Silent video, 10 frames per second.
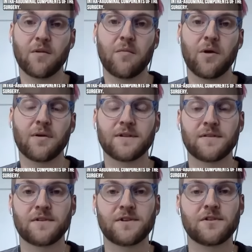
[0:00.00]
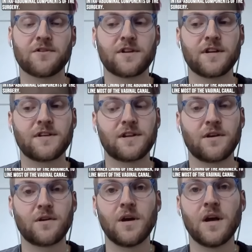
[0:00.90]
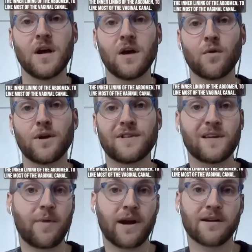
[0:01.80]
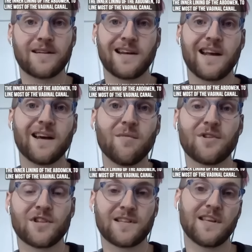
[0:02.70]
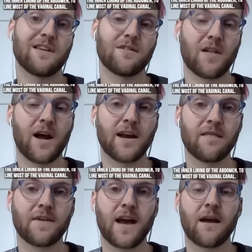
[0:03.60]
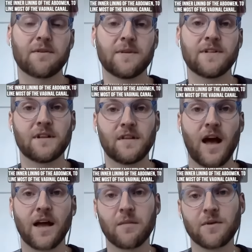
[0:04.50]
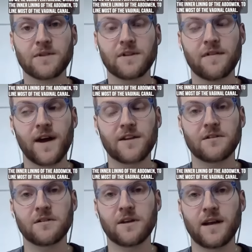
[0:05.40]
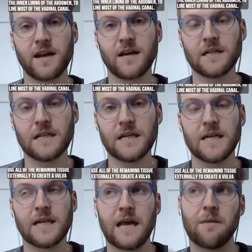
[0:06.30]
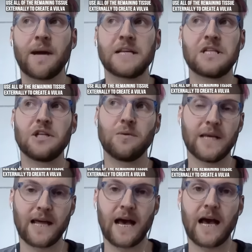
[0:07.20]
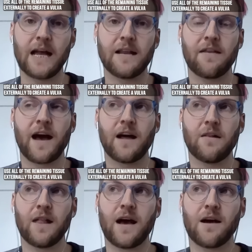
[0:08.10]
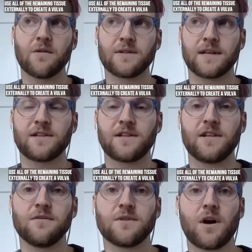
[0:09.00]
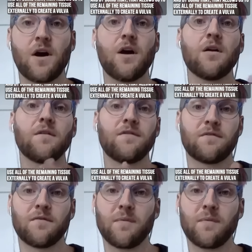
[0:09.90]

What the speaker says: components of the surgery. So we're using peritoneum, which is the inner lining of the abdomen, to line most of the vaginal canal. And by doing that, that allows us to use all of the